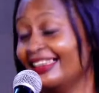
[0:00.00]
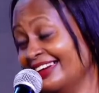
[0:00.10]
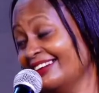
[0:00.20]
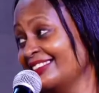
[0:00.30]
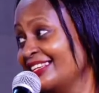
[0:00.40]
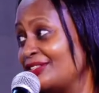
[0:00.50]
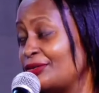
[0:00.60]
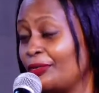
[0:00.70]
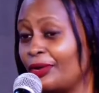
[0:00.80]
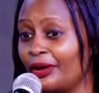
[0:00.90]
Yeah,
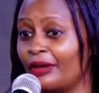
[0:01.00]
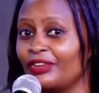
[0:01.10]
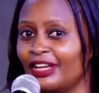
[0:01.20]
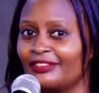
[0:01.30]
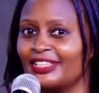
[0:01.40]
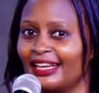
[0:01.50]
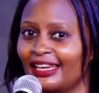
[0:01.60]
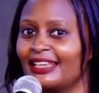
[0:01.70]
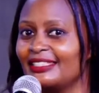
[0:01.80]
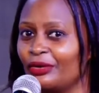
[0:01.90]
so every day after
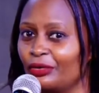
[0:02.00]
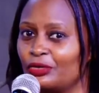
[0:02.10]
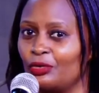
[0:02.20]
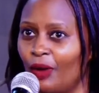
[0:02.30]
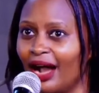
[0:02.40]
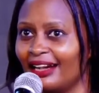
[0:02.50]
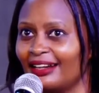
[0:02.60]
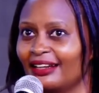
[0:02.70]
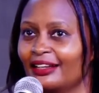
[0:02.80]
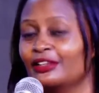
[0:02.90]
class, I would go to work.
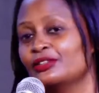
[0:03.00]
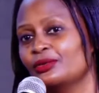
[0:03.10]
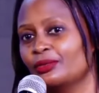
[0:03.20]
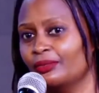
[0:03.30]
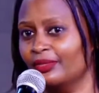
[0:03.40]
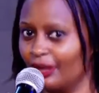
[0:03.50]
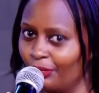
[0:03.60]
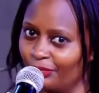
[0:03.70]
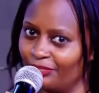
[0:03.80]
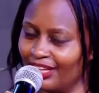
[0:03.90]
So the
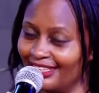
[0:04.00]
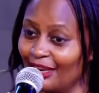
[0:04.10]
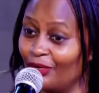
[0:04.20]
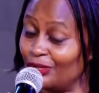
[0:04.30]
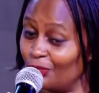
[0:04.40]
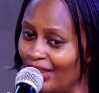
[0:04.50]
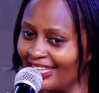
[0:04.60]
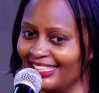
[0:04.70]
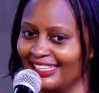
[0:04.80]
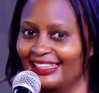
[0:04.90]
whole of third year I was
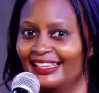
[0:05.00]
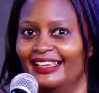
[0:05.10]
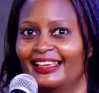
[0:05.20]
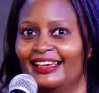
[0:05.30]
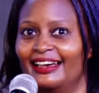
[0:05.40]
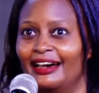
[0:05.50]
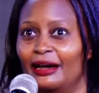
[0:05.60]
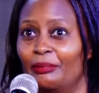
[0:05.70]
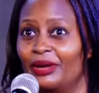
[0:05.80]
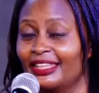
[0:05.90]
working.
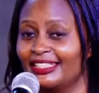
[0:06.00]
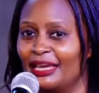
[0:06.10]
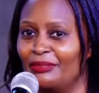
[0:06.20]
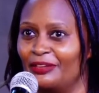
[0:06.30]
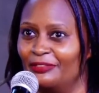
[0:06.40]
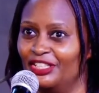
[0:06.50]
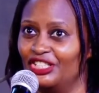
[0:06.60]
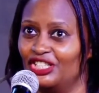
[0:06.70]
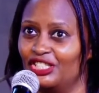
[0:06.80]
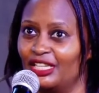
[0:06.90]
By the time I
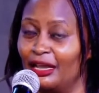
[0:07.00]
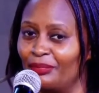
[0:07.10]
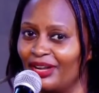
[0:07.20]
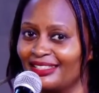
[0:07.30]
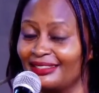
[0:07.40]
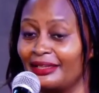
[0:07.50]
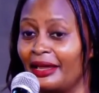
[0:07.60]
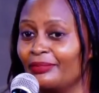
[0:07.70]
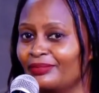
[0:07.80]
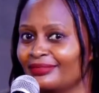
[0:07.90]
finished campus,
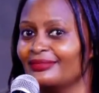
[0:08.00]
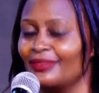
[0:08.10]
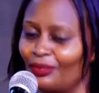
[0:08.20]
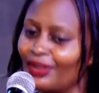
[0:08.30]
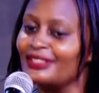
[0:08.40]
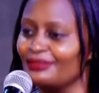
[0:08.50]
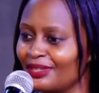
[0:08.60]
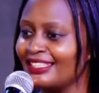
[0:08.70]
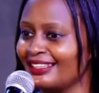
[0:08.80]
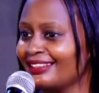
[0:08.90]
I was
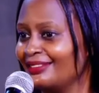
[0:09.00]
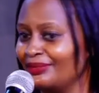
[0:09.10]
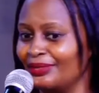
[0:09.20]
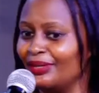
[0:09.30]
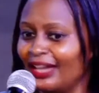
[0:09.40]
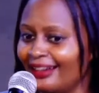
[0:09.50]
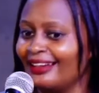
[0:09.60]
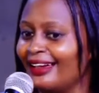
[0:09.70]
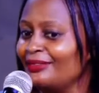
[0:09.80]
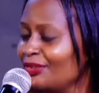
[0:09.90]
basically,
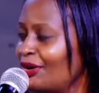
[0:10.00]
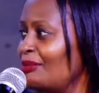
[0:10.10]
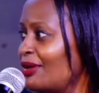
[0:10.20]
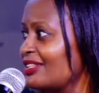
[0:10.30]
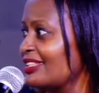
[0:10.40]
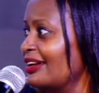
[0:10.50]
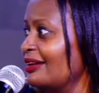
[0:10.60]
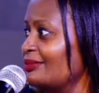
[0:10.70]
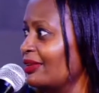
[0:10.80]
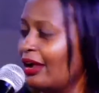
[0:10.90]
I knew about
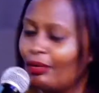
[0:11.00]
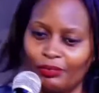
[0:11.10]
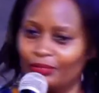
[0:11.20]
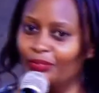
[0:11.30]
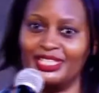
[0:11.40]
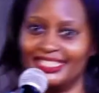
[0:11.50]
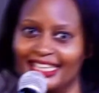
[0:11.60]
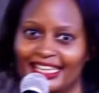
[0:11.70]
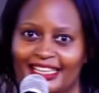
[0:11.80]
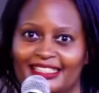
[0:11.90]
how
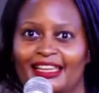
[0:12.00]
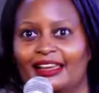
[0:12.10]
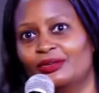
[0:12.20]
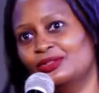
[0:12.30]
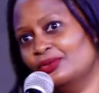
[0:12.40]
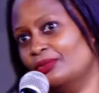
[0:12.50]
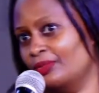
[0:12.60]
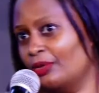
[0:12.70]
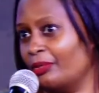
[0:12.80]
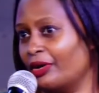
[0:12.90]
business and how to
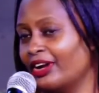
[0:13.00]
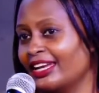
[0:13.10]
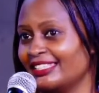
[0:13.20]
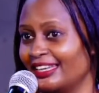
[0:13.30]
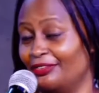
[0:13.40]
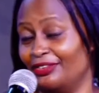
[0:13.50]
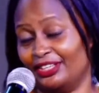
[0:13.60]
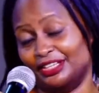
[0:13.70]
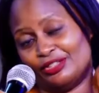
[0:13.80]
operate and everything.